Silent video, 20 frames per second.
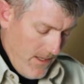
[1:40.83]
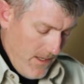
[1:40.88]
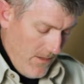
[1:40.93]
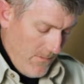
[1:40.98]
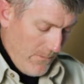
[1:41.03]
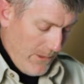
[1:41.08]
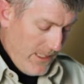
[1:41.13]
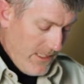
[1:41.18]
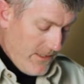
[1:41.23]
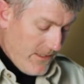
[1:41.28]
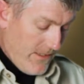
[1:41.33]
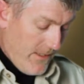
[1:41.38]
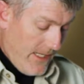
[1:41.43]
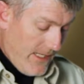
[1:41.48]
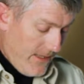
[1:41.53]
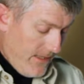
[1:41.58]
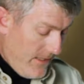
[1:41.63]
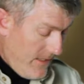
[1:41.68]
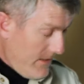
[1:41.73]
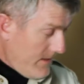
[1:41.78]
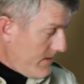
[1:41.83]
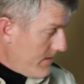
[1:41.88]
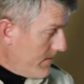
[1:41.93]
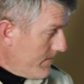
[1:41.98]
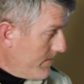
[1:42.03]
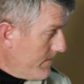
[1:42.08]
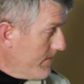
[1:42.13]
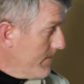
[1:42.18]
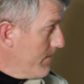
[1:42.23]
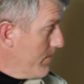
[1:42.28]
Places like this,
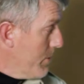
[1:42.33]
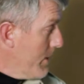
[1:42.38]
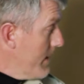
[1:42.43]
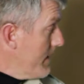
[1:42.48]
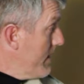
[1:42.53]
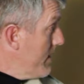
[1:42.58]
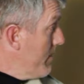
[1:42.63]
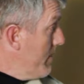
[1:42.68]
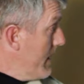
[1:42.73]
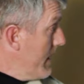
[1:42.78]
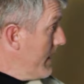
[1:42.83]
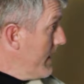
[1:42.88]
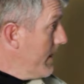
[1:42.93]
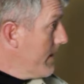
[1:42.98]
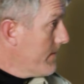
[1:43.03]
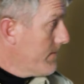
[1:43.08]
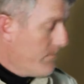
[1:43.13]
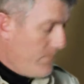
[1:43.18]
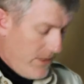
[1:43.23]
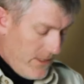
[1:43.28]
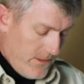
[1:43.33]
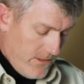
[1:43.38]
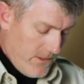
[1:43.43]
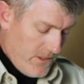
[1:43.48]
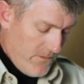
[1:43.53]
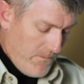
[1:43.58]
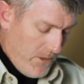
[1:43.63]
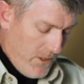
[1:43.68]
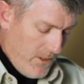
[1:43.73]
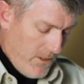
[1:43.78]
places big, places
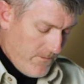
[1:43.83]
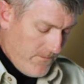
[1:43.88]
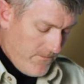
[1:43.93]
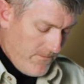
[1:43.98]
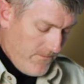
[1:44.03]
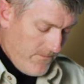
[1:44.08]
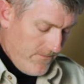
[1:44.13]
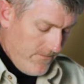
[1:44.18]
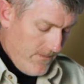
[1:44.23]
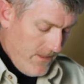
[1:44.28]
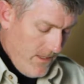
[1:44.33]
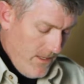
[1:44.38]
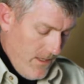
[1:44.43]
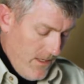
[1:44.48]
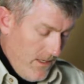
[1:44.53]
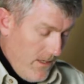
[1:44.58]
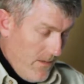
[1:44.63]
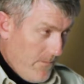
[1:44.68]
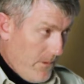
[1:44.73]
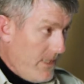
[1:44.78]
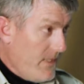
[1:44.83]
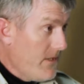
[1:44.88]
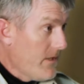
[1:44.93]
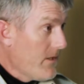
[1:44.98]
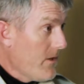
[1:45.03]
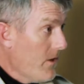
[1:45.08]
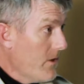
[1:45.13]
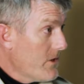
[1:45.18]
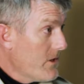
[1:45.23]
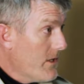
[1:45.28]
small, places
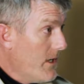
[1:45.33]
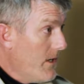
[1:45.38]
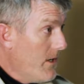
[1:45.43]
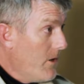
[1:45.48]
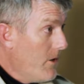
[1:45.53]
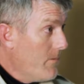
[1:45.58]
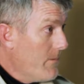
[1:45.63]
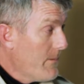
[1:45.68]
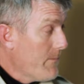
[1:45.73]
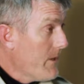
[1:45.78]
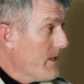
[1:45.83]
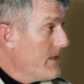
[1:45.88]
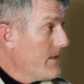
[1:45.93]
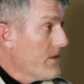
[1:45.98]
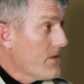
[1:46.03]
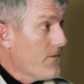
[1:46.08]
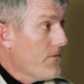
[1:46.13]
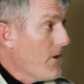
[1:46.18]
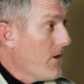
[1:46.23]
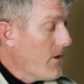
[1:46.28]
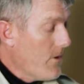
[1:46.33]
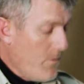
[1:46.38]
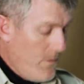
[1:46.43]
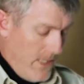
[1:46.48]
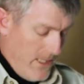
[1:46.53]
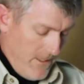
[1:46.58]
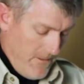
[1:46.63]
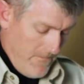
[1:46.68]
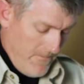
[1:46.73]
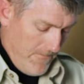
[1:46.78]
close to home and places far
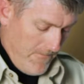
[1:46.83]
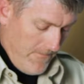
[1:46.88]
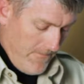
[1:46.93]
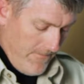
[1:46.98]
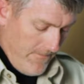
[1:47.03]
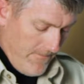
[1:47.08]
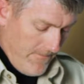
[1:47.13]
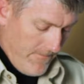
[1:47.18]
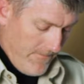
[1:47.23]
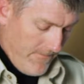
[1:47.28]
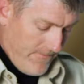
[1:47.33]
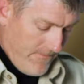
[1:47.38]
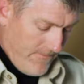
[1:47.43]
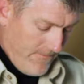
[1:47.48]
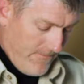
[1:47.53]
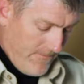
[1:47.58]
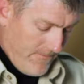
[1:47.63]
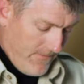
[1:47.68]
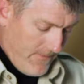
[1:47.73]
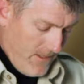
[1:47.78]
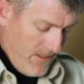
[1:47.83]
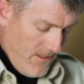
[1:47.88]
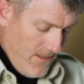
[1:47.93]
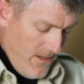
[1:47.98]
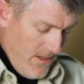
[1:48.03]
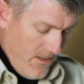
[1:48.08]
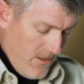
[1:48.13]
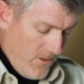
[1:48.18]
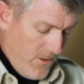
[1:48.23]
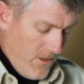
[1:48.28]
away,
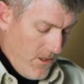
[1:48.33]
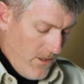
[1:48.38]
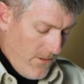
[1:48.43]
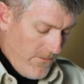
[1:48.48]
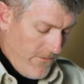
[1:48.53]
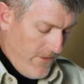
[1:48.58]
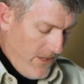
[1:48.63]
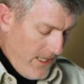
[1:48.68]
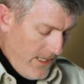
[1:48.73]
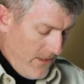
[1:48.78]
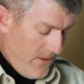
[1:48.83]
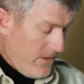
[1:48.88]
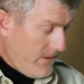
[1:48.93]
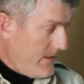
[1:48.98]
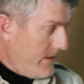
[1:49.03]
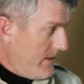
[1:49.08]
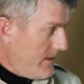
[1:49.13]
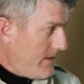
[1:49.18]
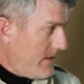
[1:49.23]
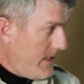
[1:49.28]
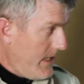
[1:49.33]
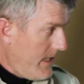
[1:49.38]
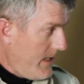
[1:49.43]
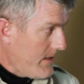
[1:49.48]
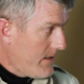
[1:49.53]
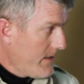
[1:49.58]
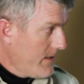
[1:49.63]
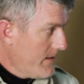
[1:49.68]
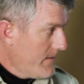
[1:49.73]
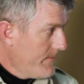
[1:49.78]
are all vital to this
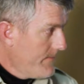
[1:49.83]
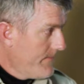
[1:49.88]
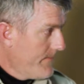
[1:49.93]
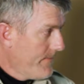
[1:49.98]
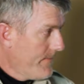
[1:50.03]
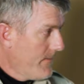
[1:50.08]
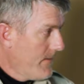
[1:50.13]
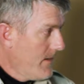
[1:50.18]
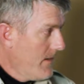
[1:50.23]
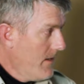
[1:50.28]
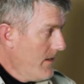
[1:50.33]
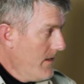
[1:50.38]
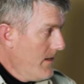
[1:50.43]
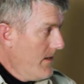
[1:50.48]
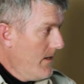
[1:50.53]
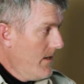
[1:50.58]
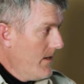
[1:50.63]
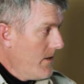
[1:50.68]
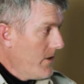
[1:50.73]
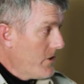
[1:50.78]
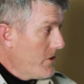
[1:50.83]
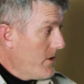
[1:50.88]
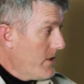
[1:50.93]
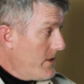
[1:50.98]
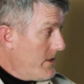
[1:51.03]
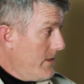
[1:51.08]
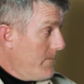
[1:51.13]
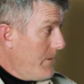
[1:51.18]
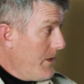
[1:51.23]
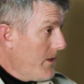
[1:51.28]
task. Our
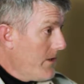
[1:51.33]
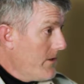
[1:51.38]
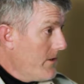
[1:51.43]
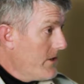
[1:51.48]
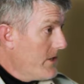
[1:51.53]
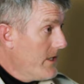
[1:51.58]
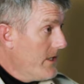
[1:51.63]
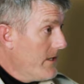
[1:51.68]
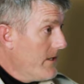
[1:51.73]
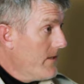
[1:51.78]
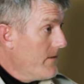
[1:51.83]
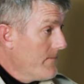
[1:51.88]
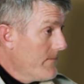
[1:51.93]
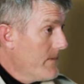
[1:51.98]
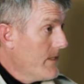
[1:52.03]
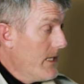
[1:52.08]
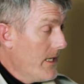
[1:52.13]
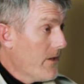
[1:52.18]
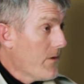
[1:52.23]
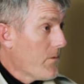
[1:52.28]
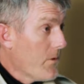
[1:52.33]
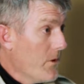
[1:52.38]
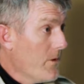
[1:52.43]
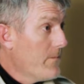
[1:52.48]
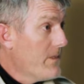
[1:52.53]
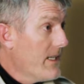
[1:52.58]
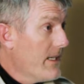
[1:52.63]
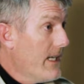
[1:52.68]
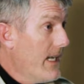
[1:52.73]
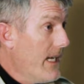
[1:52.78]
trusted partners here in the room
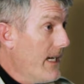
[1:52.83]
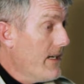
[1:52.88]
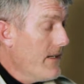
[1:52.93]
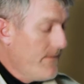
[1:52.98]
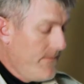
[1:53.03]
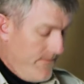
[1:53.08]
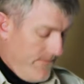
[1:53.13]
today,